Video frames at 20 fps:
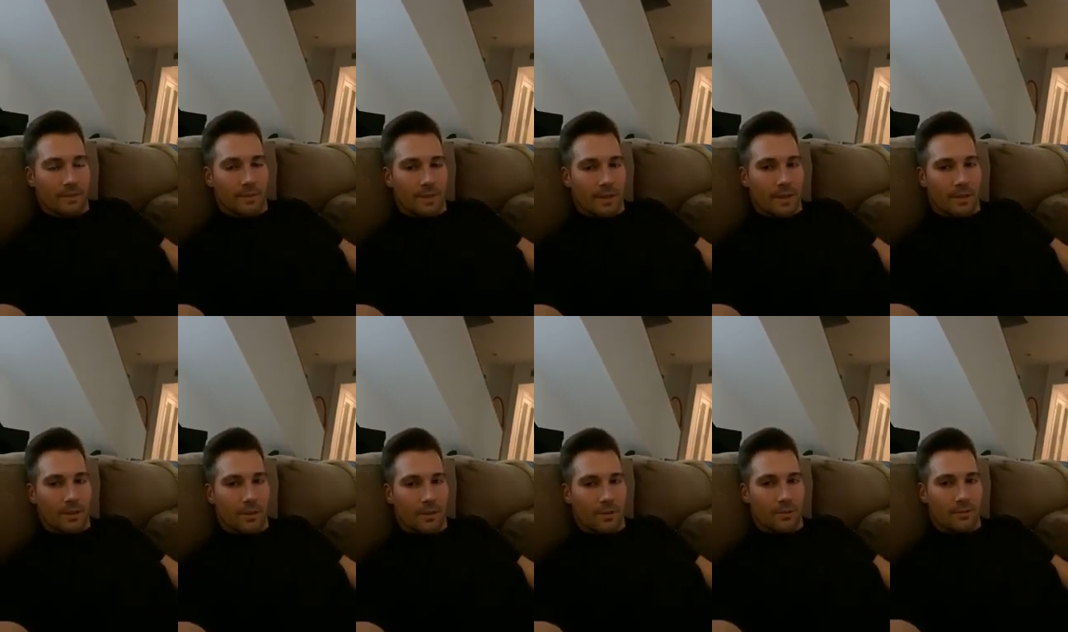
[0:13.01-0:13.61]

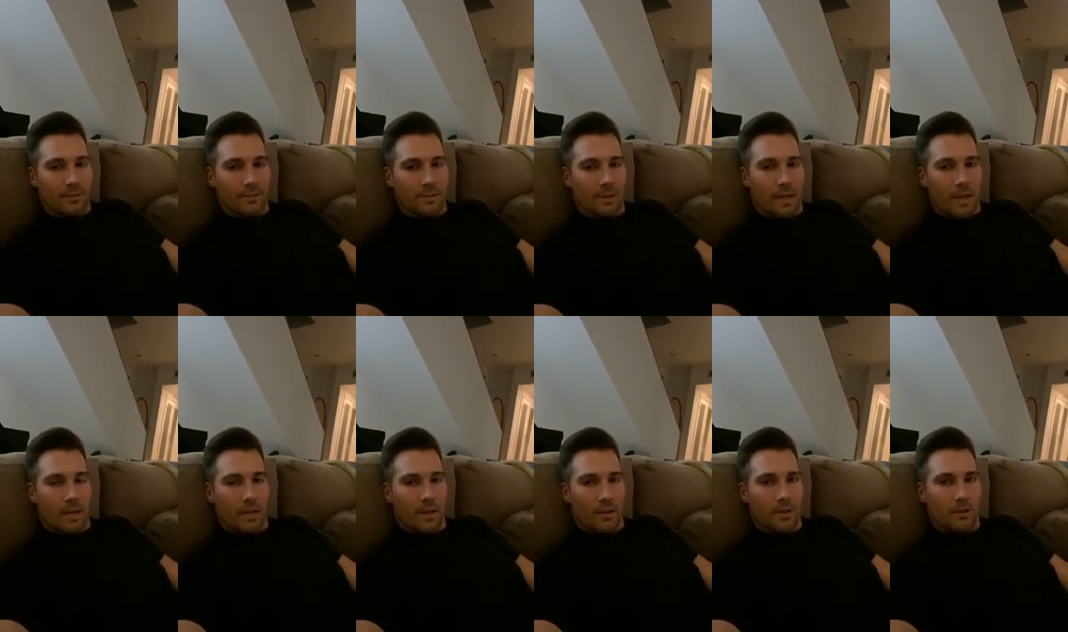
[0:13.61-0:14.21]
Hello.
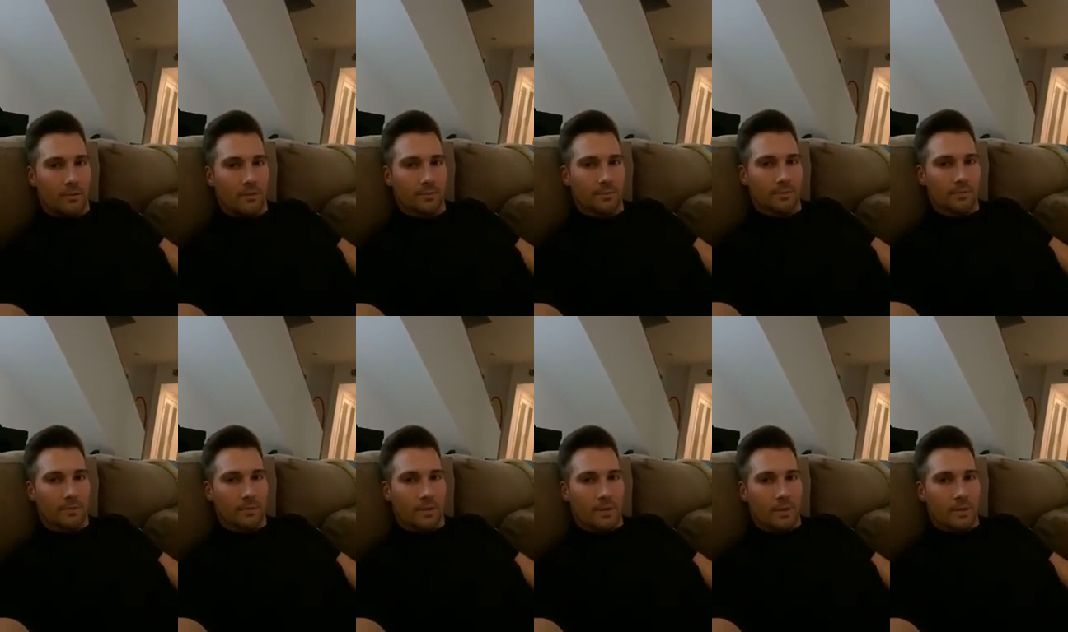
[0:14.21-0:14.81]
Hello.
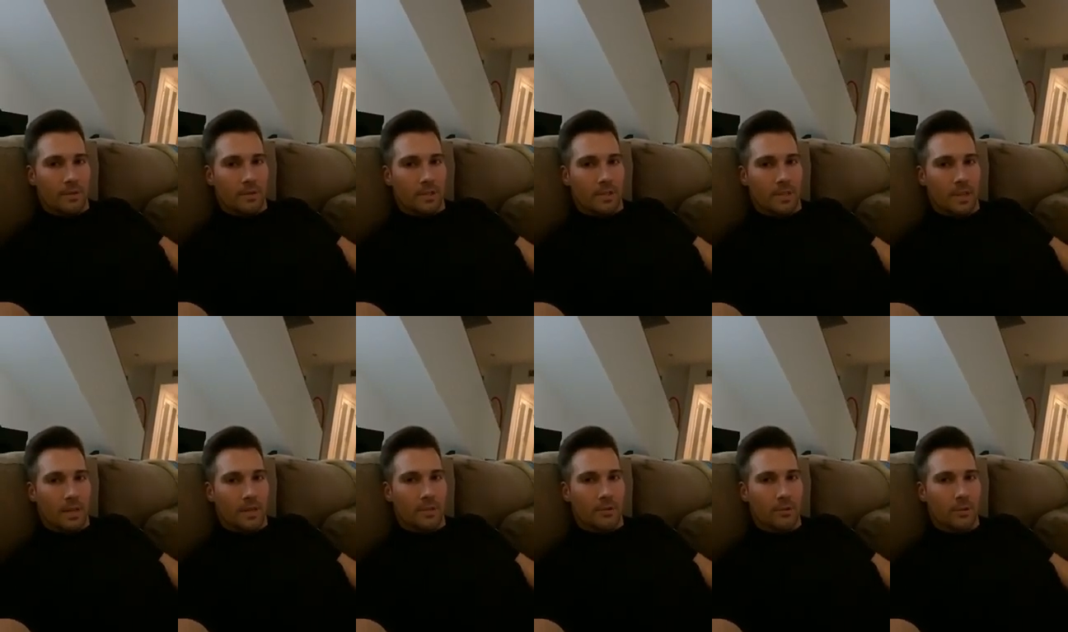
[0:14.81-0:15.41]
Just
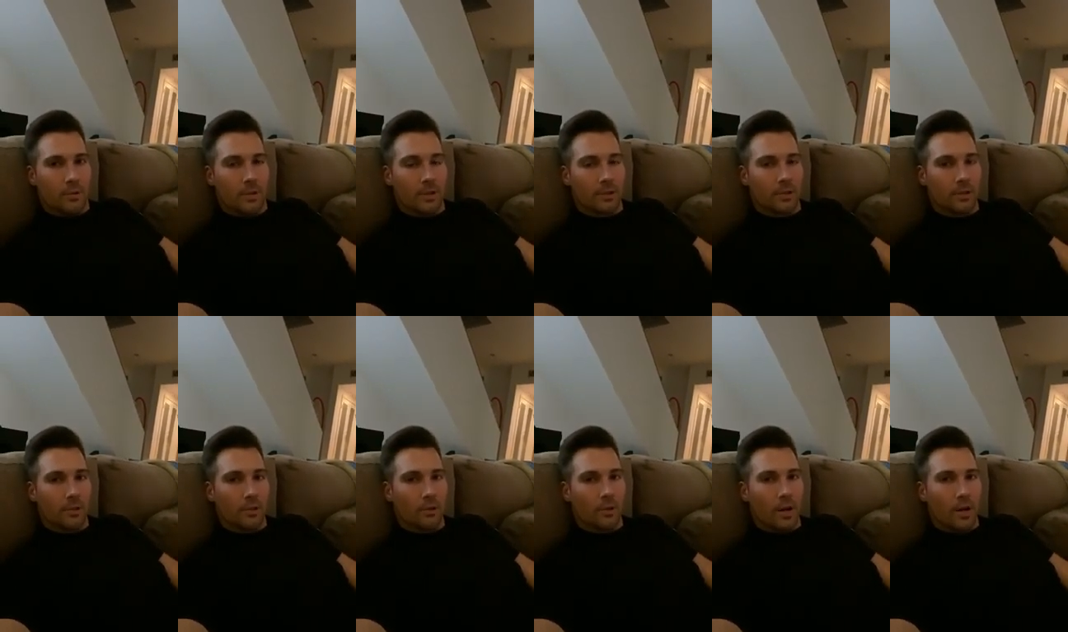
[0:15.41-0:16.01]
had to do a quick
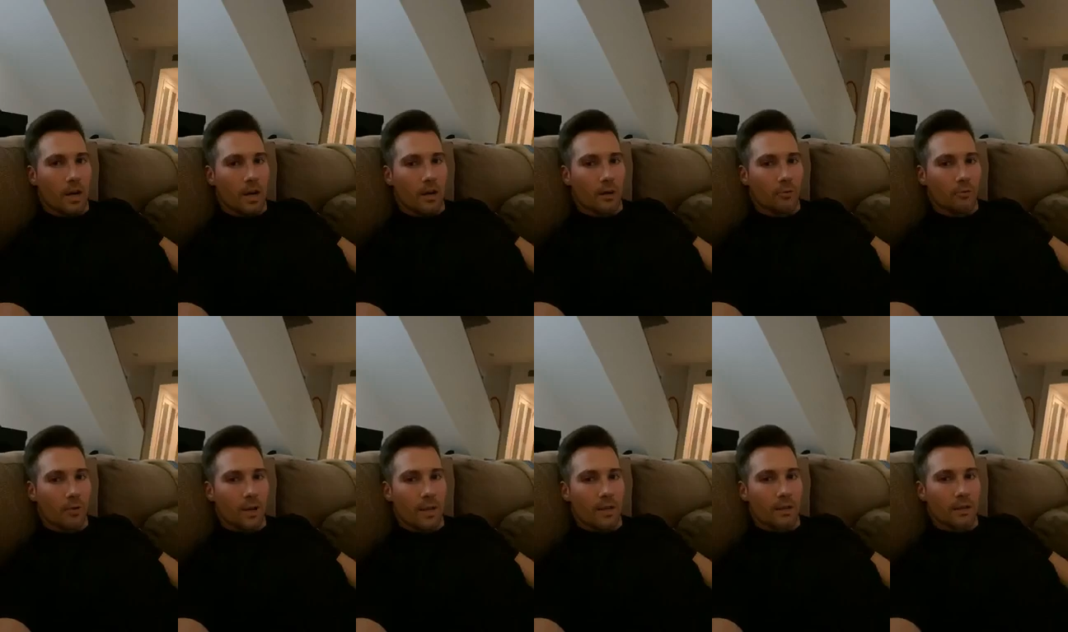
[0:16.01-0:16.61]
little
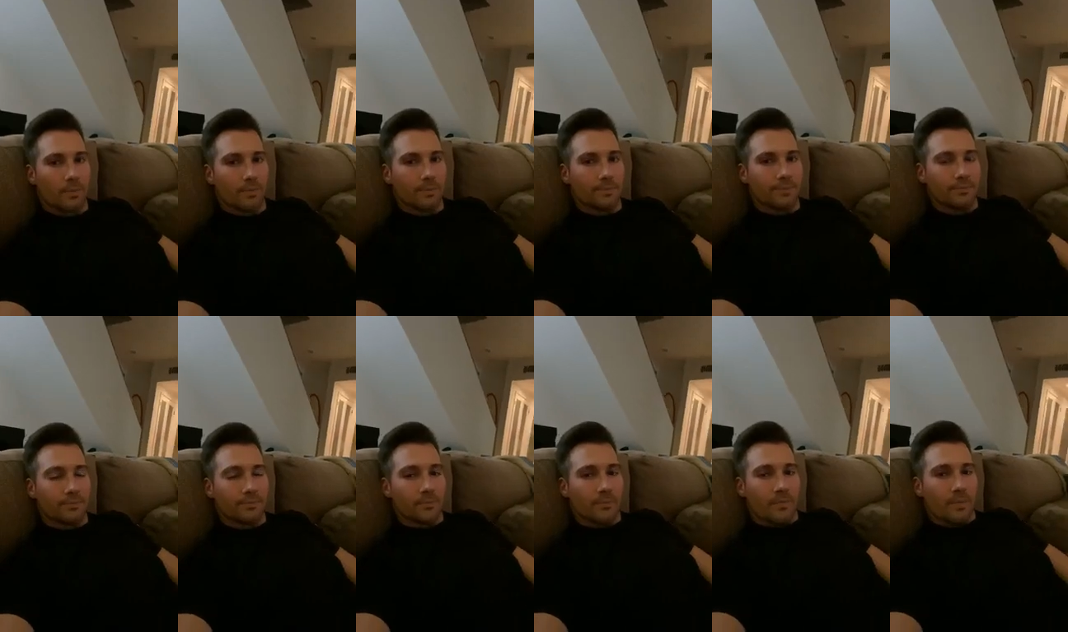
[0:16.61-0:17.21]
random
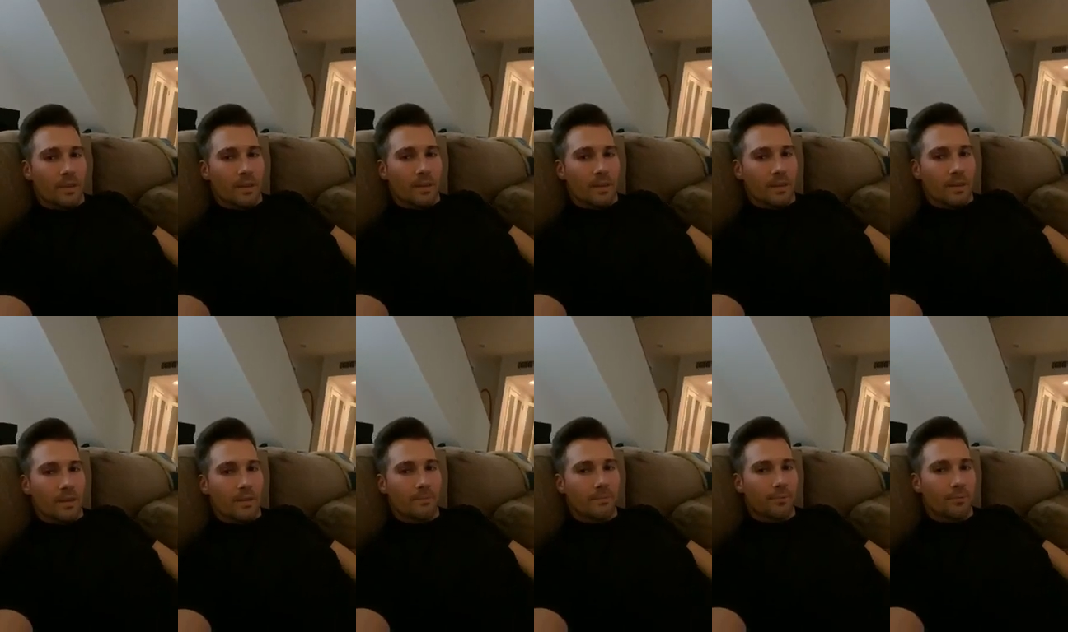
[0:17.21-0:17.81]

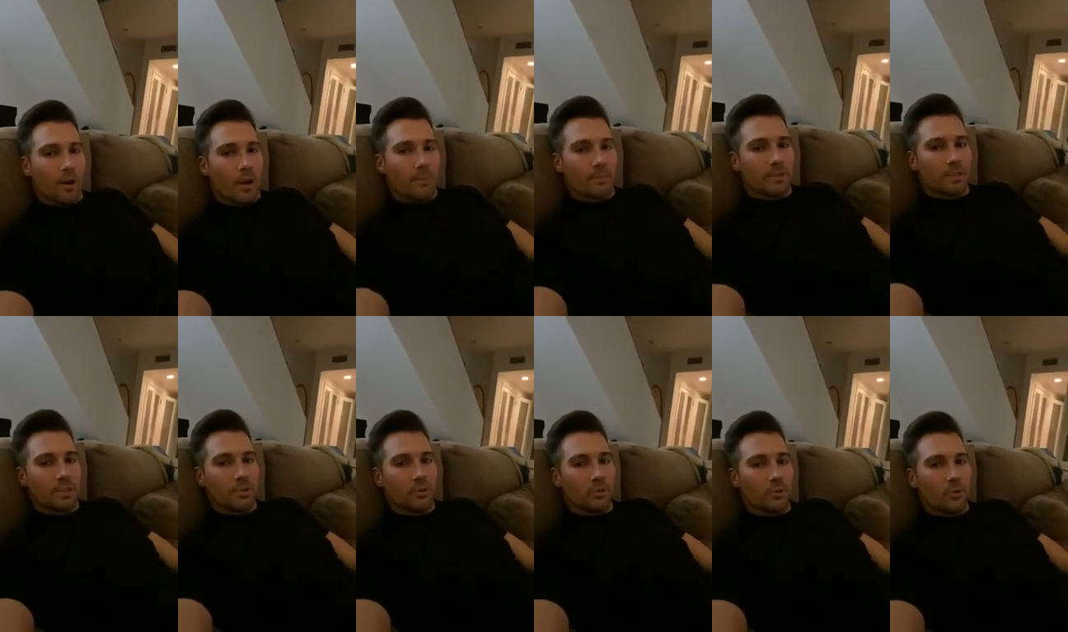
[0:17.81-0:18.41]

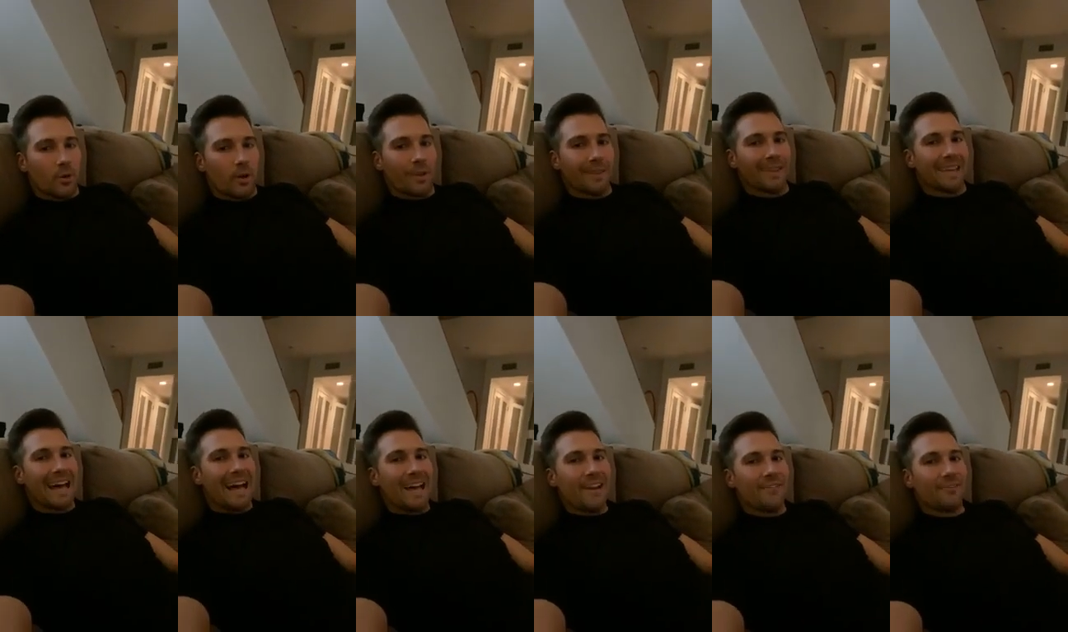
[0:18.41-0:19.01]
impromptu
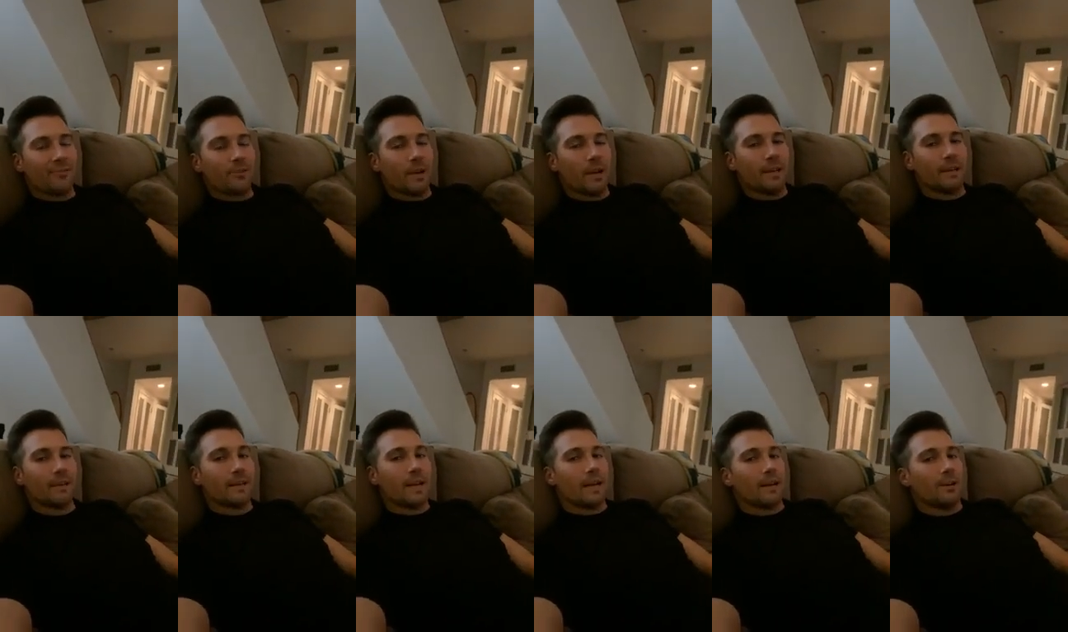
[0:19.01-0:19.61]
live right
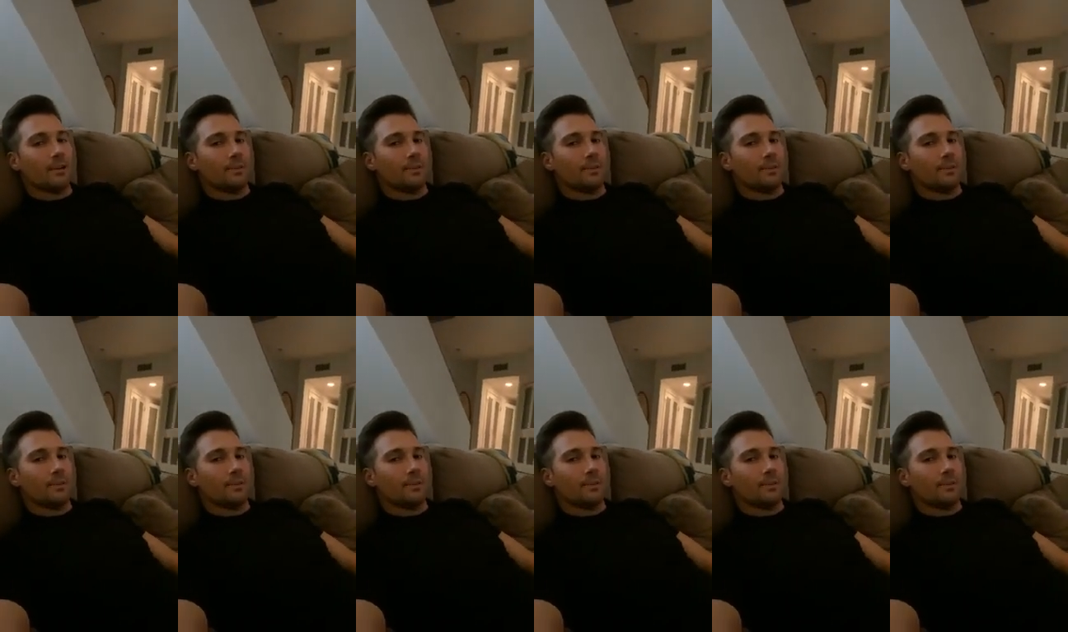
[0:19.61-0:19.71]
now.